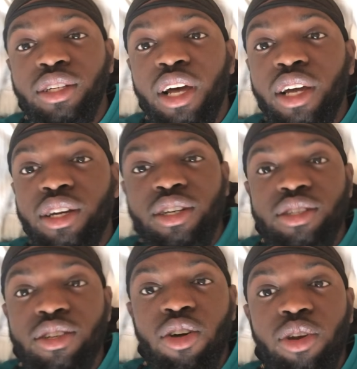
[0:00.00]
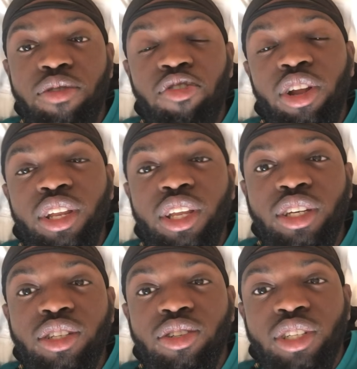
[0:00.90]
like slowly throughout the
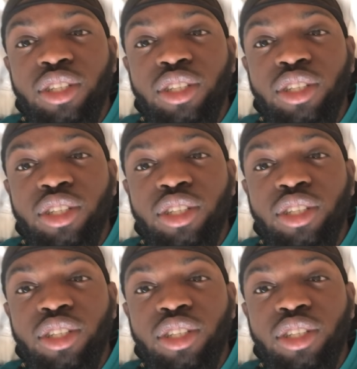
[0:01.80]
day. So